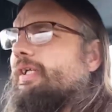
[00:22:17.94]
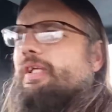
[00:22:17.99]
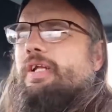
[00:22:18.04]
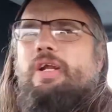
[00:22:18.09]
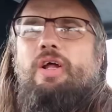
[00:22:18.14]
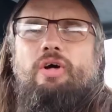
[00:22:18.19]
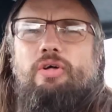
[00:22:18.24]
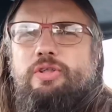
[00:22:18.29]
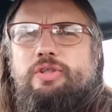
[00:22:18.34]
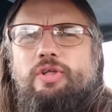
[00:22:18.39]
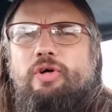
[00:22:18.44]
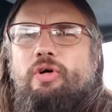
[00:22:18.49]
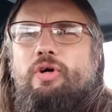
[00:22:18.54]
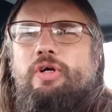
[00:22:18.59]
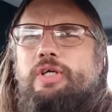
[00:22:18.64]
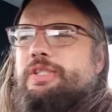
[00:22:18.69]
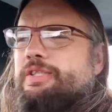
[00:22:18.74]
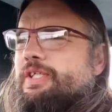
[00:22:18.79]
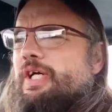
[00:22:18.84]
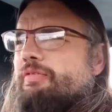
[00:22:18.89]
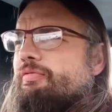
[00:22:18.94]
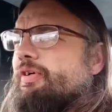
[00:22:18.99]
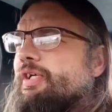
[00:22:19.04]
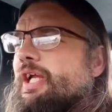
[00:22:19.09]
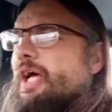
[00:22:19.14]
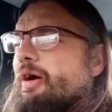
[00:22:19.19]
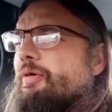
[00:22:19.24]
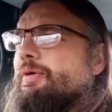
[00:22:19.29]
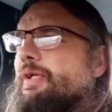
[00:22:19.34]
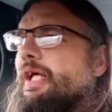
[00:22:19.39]
an odd noise every
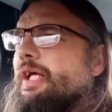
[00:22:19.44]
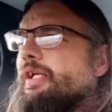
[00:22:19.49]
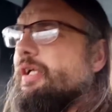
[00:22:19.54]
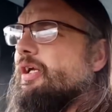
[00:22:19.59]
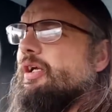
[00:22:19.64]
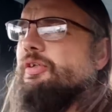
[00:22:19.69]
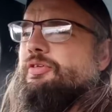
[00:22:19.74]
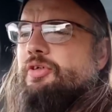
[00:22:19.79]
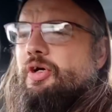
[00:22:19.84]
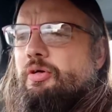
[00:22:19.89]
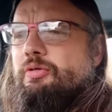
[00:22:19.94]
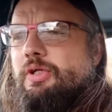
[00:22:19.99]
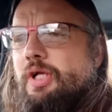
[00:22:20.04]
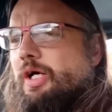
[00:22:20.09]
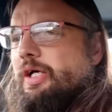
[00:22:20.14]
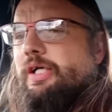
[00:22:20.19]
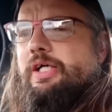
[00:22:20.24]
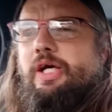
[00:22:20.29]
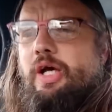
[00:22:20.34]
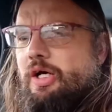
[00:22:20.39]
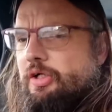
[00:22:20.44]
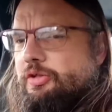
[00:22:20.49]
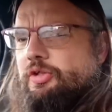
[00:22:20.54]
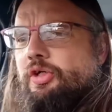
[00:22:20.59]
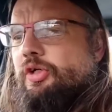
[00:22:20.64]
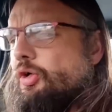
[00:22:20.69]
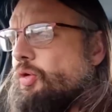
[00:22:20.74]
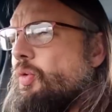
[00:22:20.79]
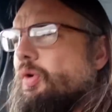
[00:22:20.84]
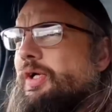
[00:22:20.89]
now and then, and I don't like it. I
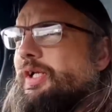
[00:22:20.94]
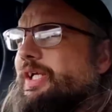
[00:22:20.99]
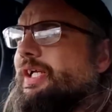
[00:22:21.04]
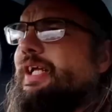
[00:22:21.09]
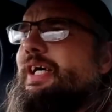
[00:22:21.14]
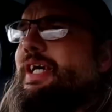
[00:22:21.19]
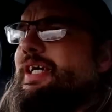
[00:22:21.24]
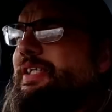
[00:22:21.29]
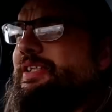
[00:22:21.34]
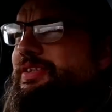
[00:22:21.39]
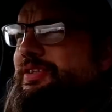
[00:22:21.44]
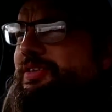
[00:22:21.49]
don't know what it is.